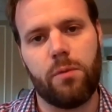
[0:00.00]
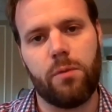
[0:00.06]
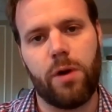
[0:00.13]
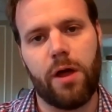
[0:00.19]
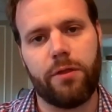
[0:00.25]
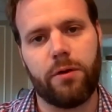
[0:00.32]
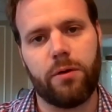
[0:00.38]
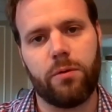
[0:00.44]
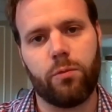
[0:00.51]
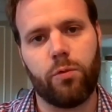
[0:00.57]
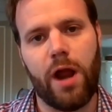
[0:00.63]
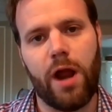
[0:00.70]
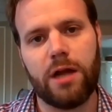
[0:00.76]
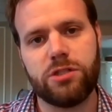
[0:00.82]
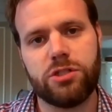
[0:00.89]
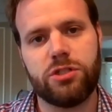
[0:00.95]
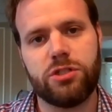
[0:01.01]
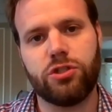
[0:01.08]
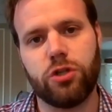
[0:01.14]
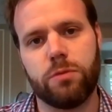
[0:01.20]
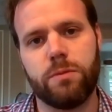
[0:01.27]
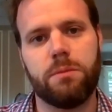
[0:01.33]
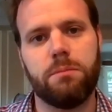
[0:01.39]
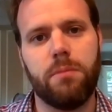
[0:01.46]
rather rash
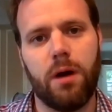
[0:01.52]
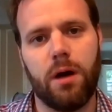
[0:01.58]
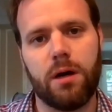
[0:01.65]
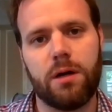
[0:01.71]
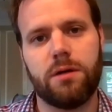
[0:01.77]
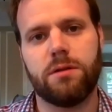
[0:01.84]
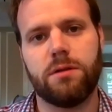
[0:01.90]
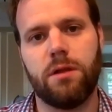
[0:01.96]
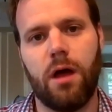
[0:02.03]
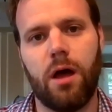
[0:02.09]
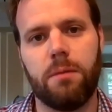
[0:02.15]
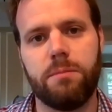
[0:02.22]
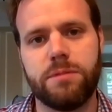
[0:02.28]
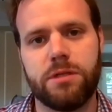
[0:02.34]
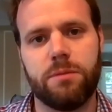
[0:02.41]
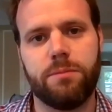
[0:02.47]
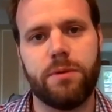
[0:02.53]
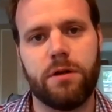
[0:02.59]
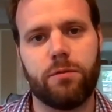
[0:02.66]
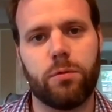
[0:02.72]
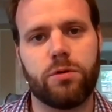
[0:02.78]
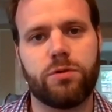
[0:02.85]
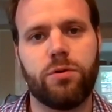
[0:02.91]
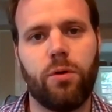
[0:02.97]
German monk lobs a bit
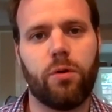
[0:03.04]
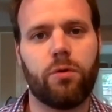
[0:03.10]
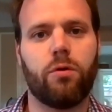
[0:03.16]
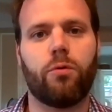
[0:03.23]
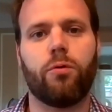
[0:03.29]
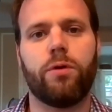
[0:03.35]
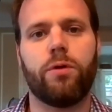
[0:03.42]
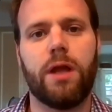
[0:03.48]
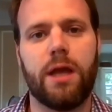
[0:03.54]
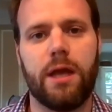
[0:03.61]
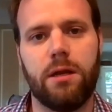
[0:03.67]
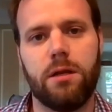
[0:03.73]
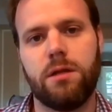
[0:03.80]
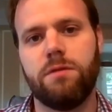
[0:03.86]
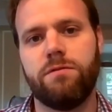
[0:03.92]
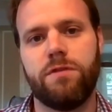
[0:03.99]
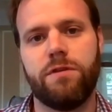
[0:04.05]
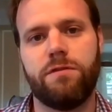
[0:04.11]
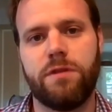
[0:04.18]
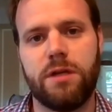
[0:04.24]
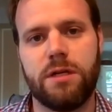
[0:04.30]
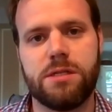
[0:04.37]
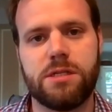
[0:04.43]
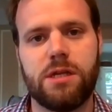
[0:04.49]
of a rhetorical grenade in
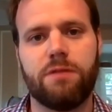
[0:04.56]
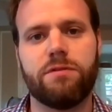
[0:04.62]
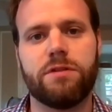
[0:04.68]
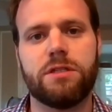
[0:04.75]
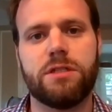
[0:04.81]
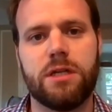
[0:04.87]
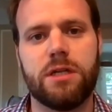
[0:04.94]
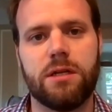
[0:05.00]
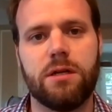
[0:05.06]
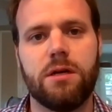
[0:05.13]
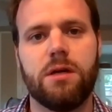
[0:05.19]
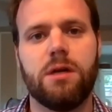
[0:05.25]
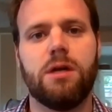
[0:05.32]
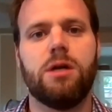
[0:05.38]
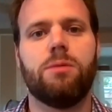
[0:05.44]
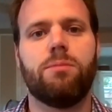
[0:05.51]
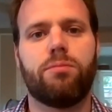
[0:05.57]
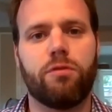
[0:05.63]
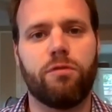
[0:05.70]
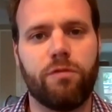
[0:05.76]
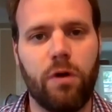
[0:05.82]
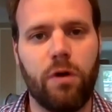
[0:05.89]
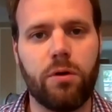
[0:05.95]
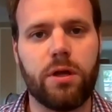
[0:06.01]
1517,
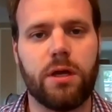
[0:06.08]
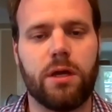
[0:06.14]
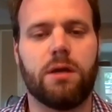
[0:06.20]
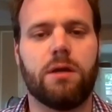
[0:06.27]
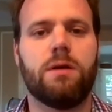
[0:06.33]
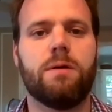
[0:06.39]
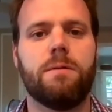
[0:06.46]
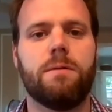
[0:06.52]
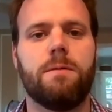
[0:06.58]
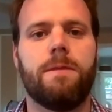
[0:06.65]
provoking